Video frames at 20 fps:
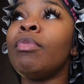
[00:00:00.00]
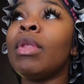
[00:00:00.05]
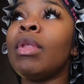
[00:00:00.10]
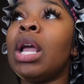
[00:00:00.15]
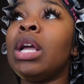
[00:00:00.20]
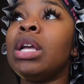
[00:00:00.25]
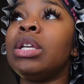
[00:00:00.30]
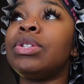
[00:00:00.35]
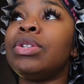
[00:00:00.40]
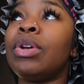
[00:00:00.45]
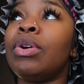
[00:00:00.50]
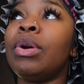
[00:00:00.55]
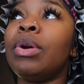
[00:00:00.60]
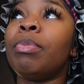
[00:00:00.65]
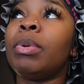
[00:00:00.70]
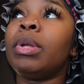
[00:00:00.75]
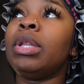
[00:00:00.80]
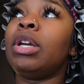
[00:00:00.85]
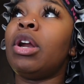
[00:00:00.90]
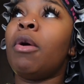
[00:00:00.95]
So it
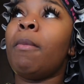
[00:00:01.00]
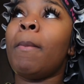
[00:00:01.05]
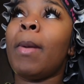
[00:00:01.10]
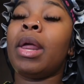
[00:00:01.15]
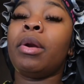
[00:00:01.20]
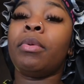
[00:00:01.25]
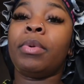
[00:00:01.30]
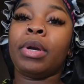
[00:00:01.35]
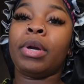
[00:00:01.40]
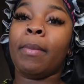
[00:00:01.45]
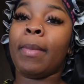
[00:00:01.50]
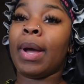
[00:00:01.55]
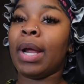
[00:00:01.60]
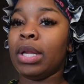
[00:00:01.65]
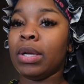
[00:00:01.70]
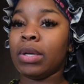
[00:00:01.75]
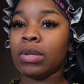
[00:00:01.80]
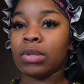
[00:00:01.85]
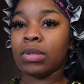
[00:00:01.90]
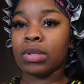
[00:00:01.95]
really don't matter what
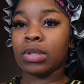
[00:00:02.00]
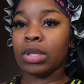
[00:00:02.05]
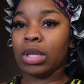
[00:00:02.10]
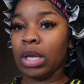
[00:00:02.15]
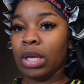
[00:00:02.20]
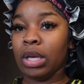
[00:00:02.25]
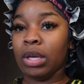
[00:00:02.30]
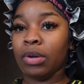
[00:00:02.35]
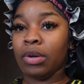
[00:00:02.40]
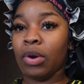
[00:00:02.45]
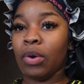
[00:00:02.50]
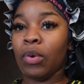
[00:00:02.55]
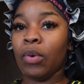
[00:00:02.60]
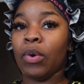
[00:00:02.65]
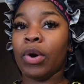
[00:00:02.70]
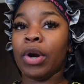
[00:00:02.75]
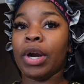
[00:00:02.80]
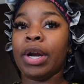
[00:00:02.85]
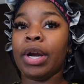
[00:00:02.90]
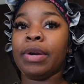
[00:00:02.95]
nobody else think,
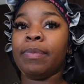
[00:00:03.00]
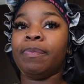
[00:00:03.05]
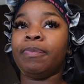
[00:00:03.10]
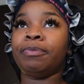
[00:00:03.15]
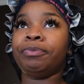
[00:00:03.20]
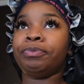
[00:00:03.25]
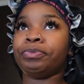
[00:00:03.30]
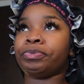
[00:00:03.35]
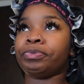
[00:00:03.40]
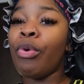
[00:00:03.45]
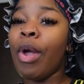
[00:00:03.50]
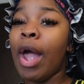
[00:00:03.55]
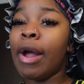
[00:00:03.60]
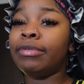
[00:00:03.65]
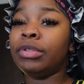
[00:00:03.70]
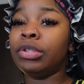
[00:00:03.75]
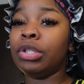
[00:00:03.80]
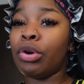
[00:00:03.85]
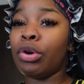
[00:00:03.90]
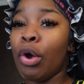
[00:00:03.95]
or you
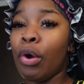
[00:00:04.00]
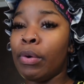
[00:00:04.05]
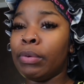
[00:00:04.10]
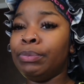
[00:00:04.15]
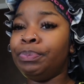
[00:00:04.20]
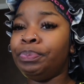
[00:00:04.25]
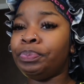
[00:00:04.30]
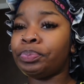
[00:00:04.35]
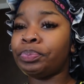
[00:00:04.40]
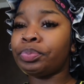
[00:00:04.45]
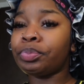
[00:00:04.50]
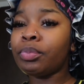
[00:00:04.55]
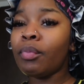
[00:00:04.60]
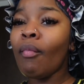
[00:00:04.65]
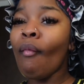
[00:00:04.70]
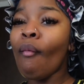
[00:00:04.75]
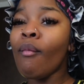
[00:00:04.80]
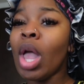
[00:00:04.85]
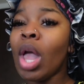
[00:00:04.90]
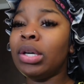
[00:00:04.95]
have to know
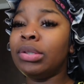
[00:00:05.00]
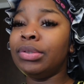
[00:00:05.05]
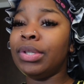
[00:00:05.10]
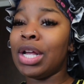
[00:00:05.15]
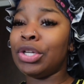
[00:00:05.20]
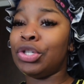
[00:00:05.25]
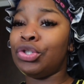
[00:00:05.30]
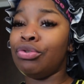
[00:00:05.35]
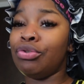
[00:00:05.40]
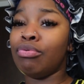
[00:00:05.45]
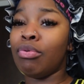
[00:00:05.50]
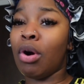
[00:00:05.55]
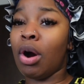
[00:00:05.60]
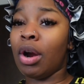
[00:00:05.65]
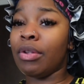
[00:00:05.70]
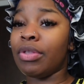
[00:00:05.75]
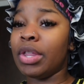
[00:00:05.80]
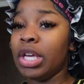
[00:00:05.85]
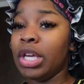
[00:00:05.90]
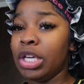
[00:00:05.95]
that you
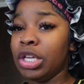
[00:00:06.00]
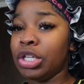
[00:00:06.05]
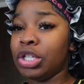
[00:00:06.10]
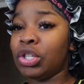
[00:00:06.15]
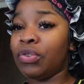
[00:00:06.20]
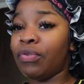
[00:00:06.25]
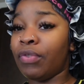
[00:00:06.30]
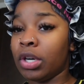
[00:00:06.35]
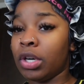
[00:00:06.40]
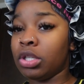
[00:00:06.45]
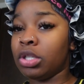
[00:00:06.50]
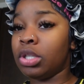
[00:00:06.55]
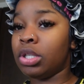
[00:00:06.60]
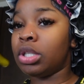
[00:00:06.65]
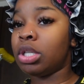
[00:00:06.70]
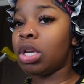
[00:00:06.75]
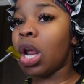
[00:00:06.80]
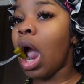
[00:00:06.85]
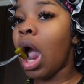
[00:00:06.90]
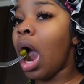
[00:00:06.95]
are the ish
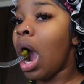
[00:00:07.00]
first.